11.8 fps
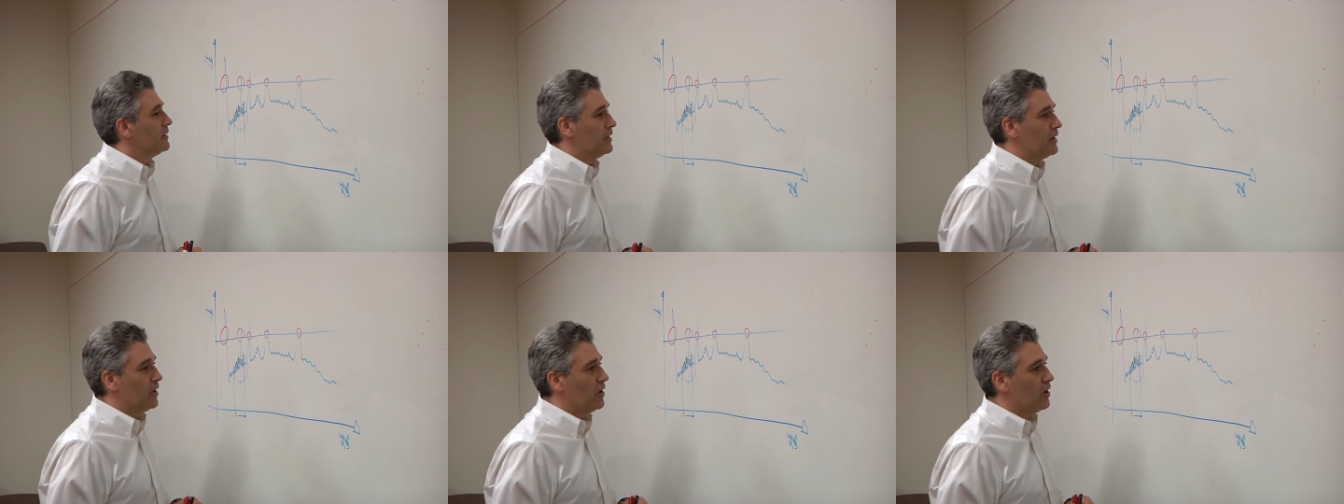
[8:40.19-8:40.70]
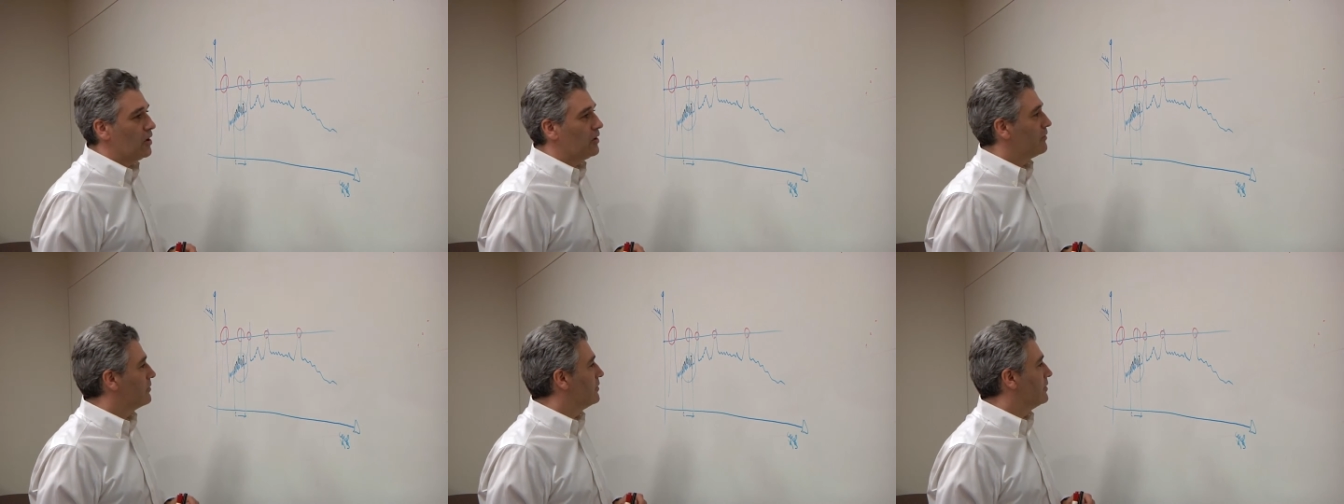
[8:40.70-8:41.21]
a,
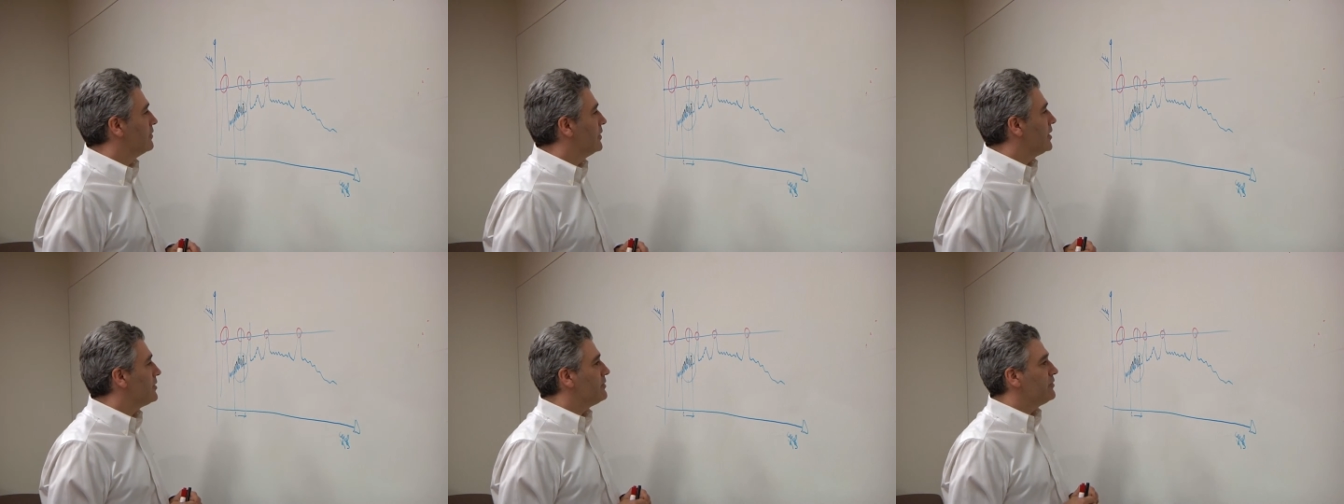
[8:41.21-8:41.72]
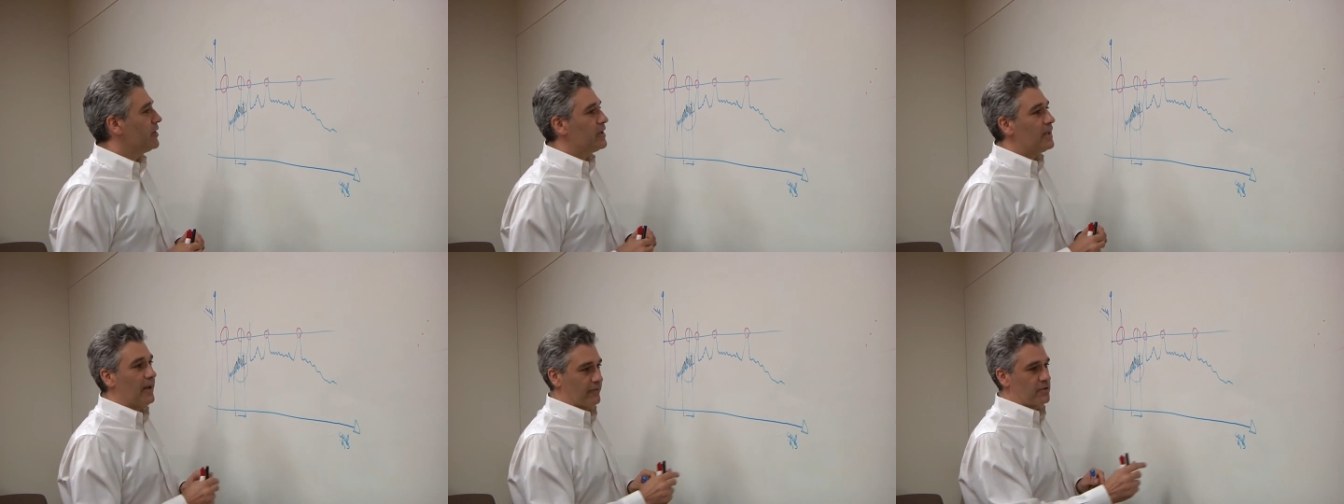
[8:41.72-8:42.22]
a, very,
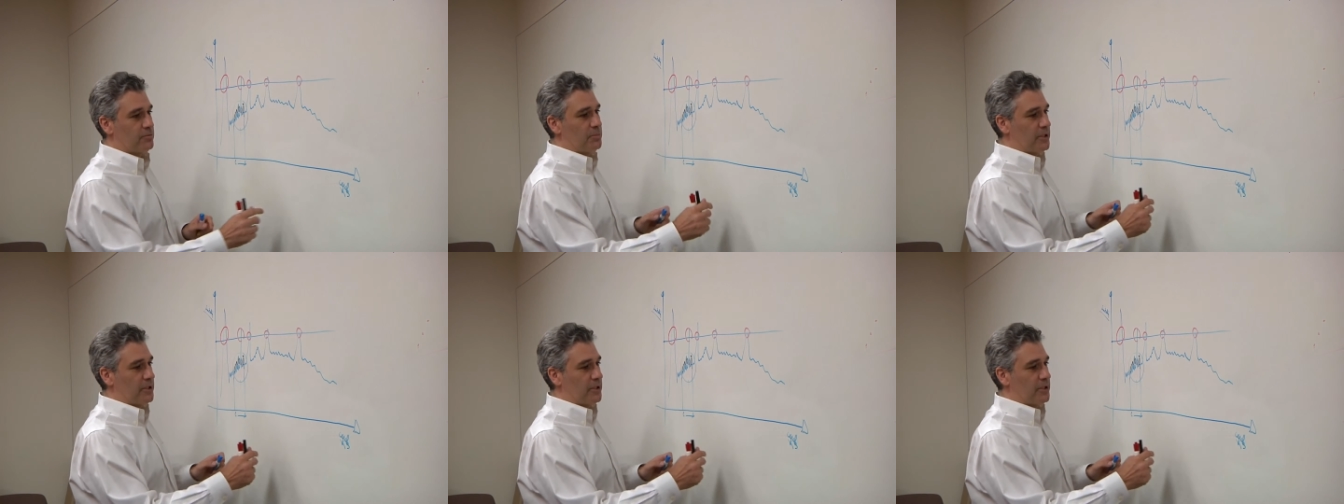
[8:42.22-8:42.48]
very left